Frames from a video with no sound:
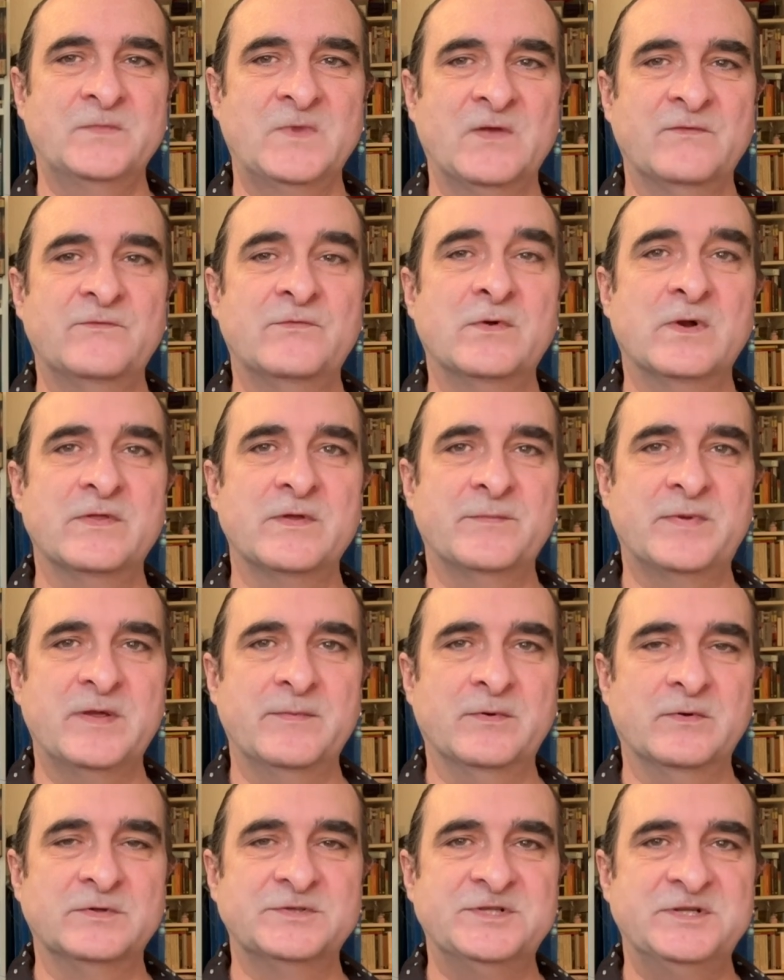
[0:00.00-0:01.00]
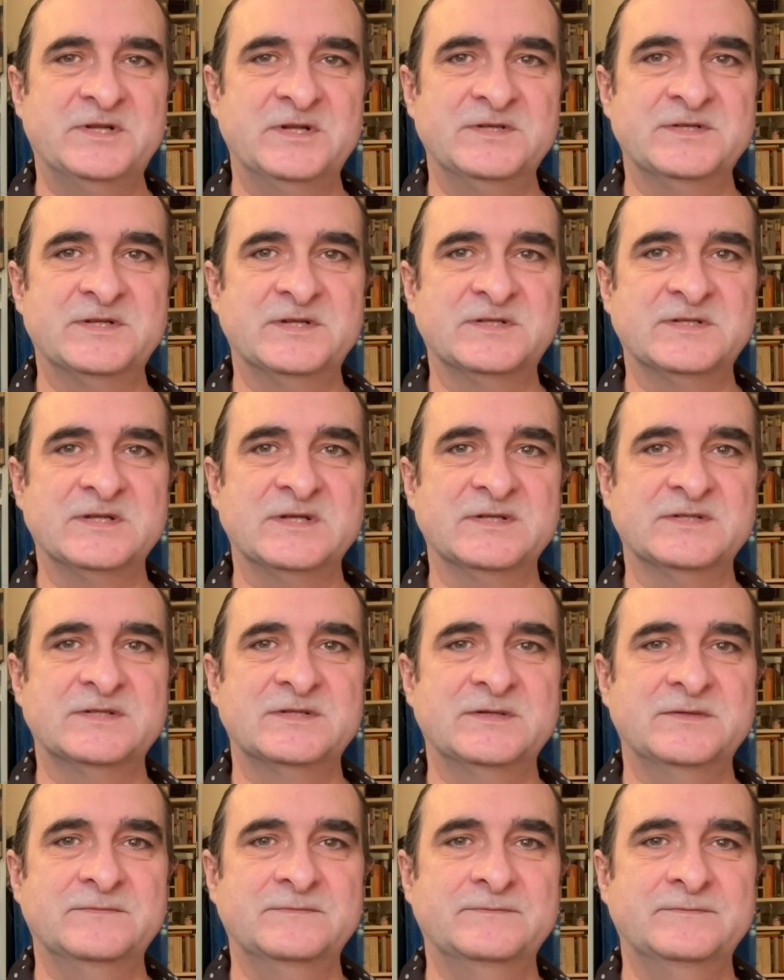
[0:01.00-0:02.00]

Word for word: For other people, she didn't exist.